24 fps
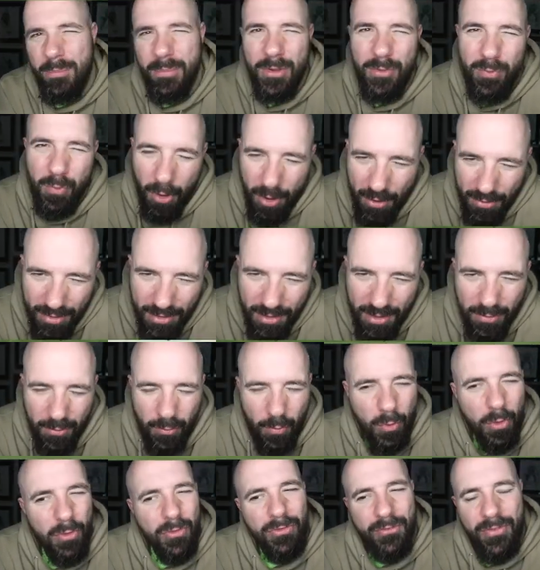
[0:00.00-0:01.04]
be worth it?
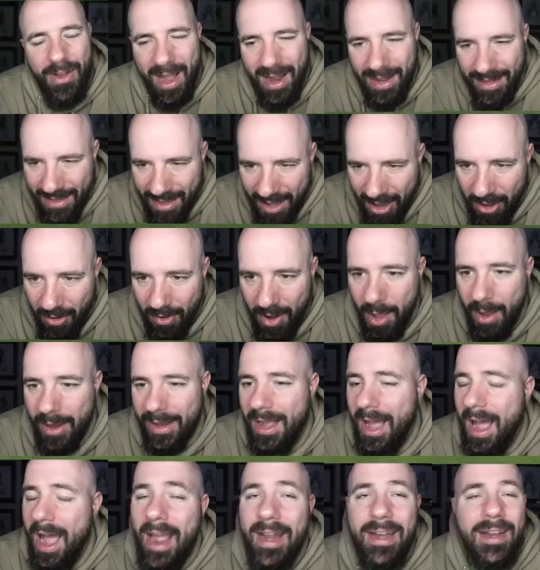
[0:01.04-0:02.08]
We'll find out. I
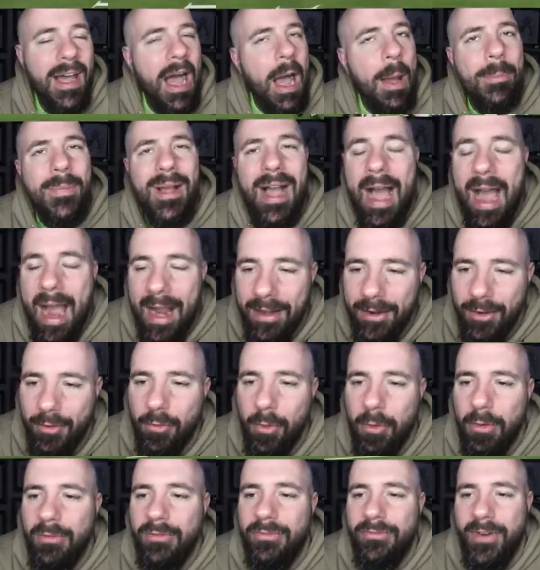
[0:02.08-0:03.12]
kind of, I'm kind of
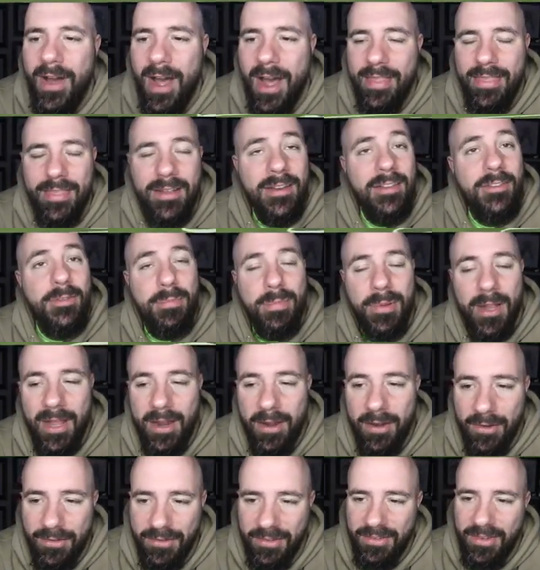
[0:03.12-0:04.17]
growing fond of these
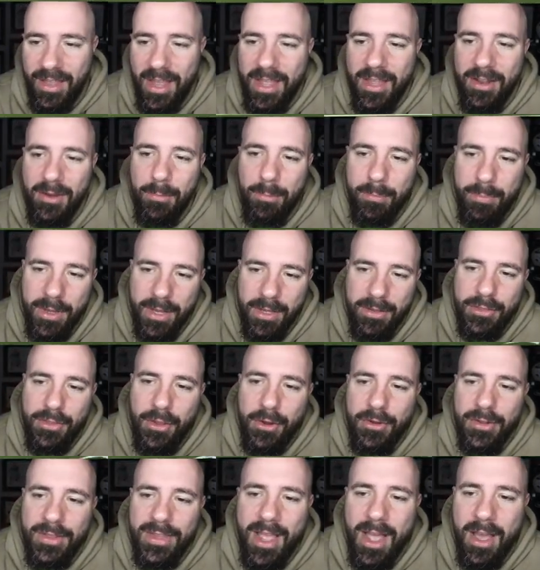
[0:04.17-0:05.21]
players as I hit a big
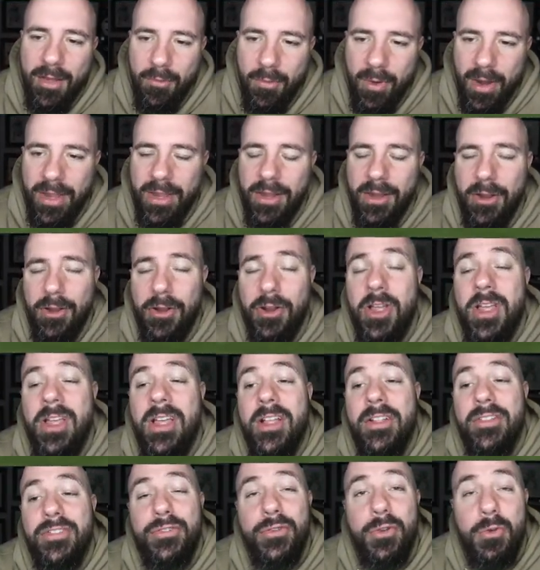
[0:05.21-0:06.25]
third down right here
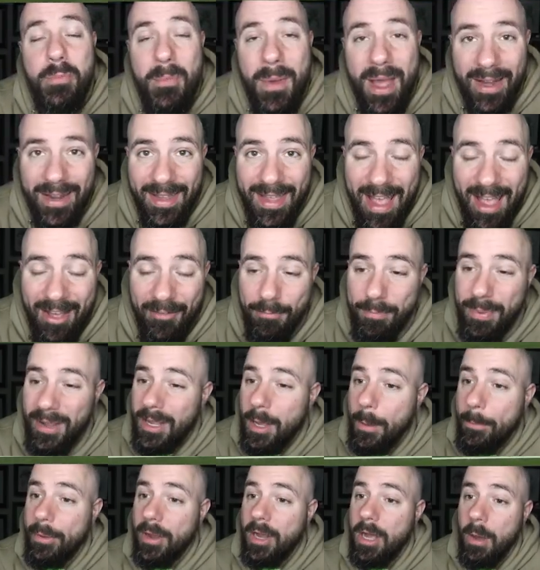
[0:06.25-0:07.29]
to Metcalf, pick
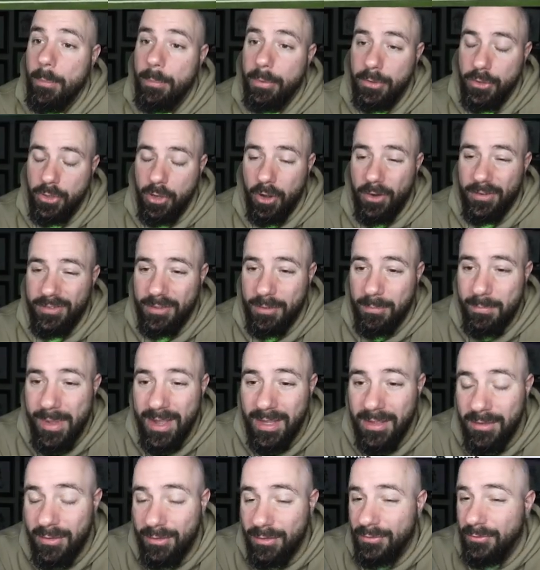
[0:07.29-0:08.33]
up a couple yards to make this